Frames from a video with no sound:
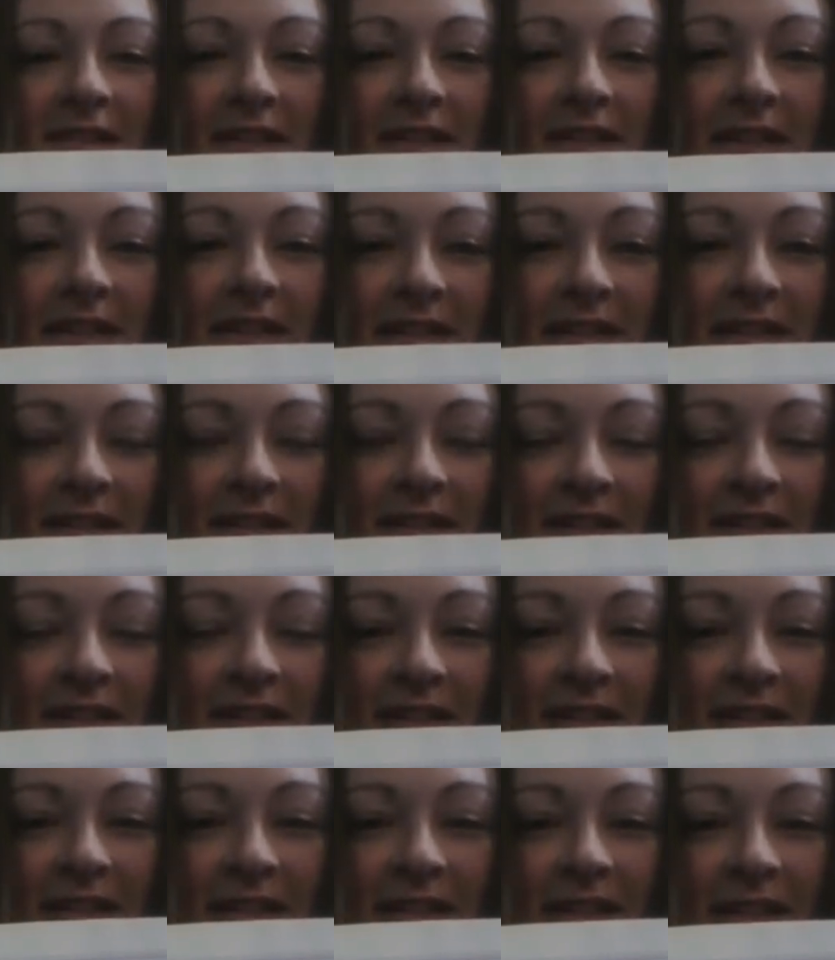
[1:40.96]

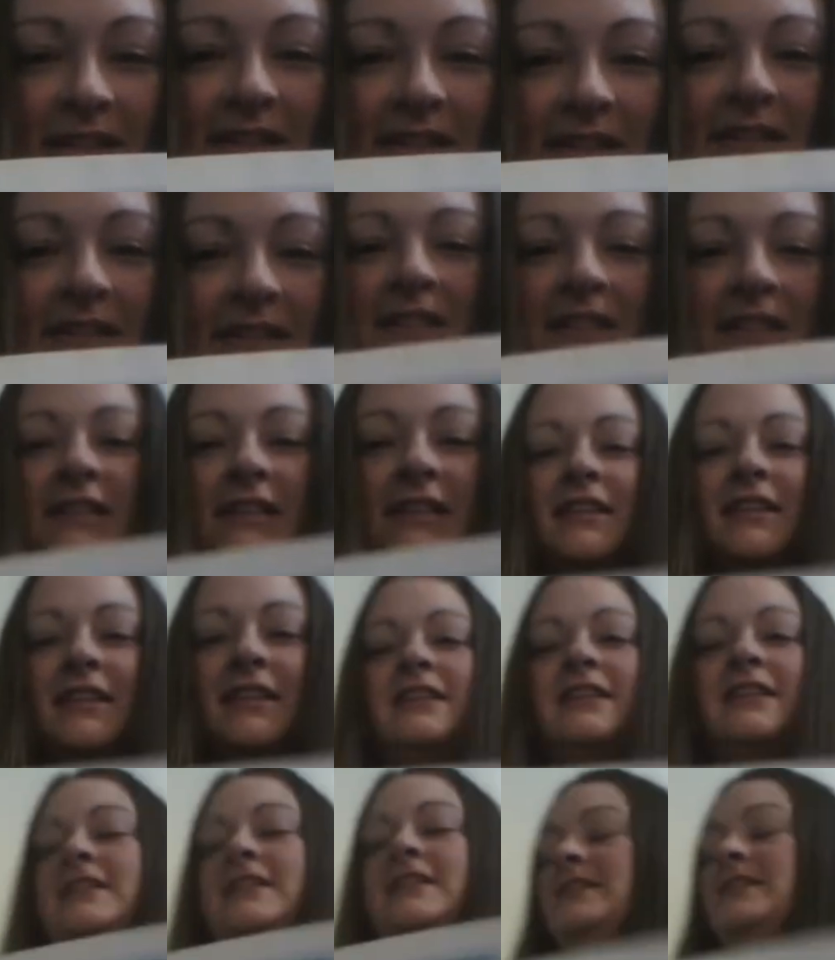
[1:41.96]

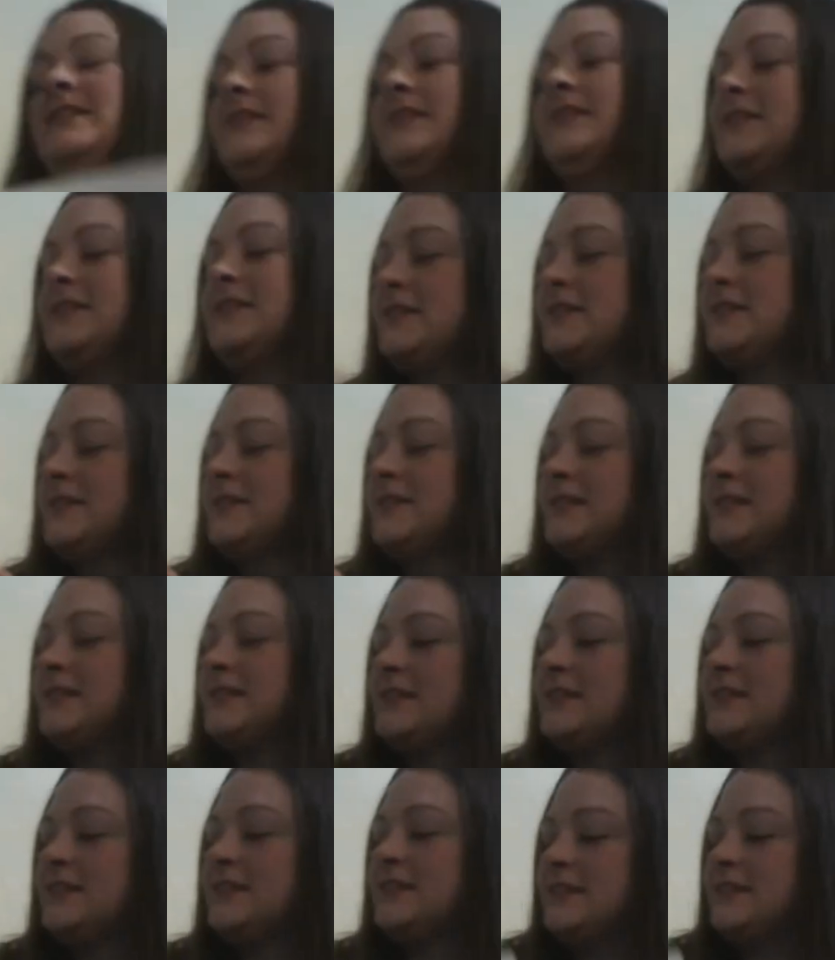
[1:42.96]

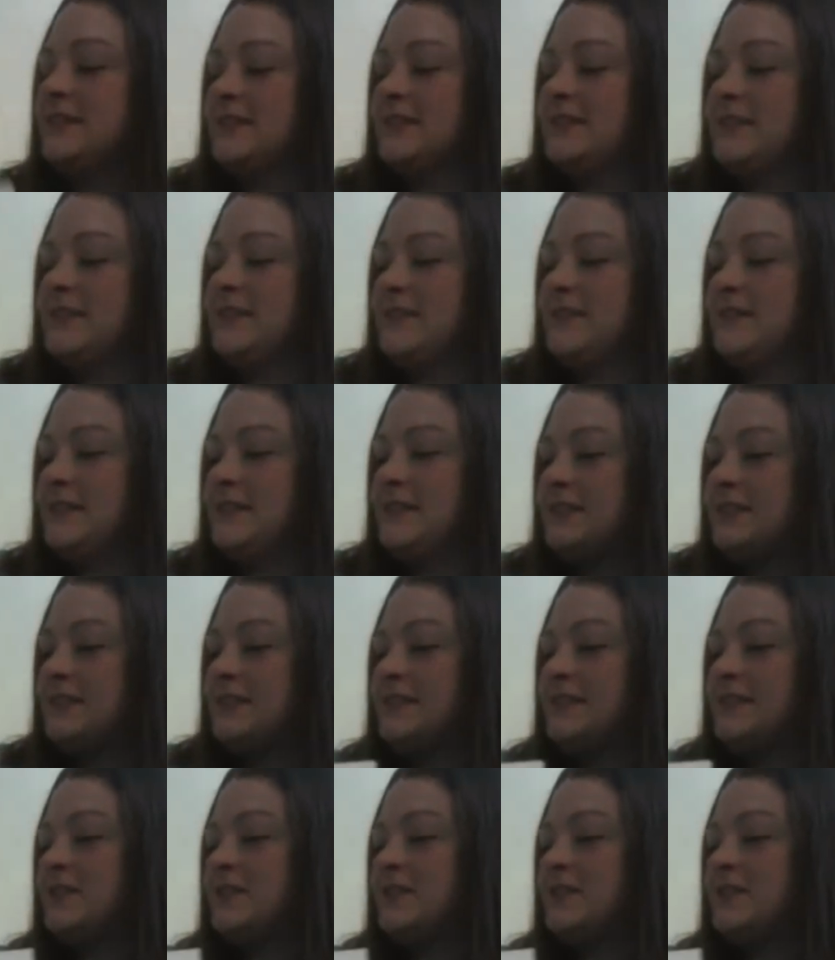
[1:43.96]
No one is speaking in this clip.